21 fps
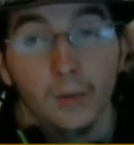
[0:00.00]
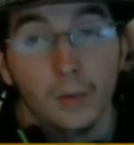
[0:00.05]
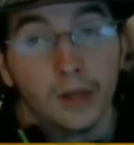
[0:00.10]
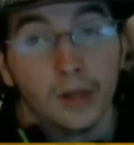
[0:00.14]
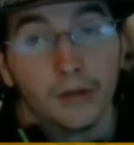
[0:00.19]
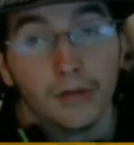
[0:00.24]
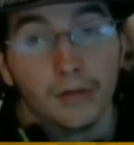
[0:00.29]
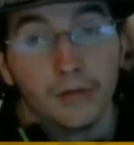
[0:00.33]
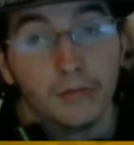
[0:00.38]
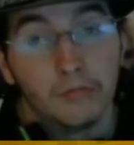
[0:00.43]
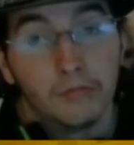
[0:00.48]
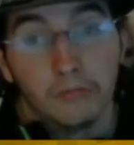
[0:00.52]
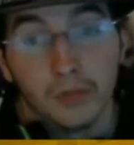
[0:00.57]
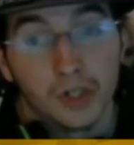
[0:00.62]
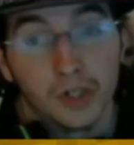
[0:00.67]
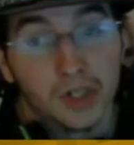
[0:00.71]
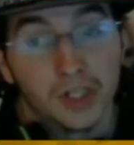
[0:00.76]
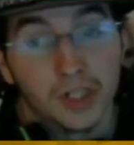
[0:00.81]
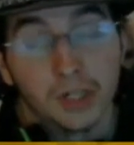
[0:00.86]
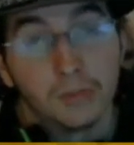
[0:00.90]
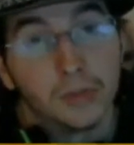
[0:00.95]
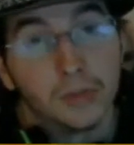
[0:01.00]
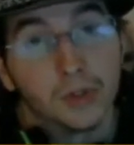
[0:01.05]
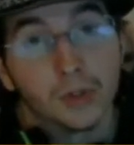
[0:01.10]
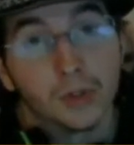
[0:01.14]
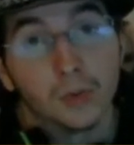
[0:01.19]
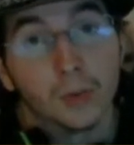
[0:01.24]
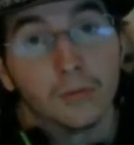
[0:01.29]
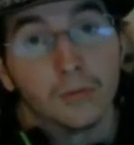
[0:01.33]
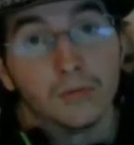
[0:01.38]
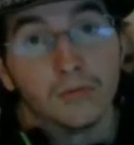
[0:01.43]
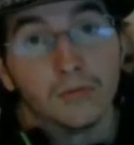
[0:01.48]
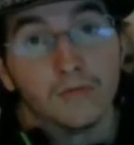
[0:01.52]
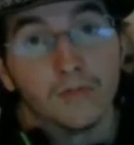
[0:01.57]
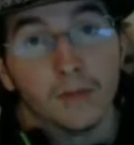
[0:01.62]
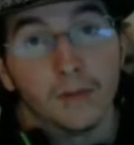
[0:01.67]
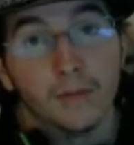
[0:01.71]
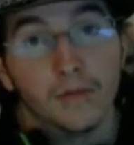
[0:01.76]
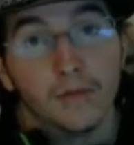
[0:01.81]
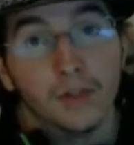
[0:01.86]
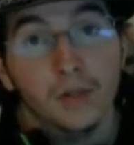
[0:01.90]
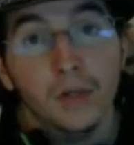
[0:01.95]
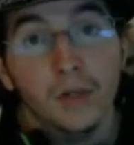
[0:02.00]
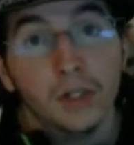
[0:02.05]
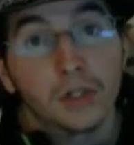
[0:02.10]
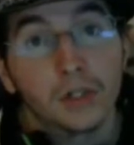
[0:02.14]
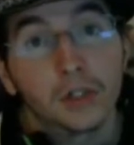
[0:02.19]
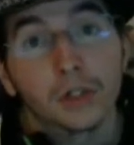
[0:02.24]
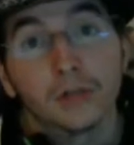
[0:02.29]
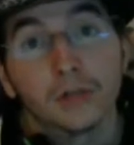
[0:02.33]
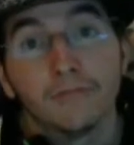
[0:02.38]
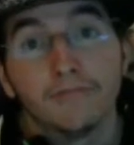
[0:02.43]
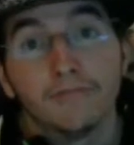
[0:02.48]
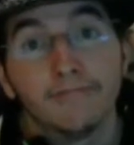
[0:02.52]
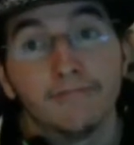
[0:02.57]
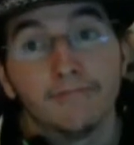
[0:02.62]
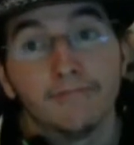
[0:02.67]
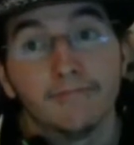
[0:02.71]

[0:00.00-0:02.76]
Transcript: with just a simple flip of a switch.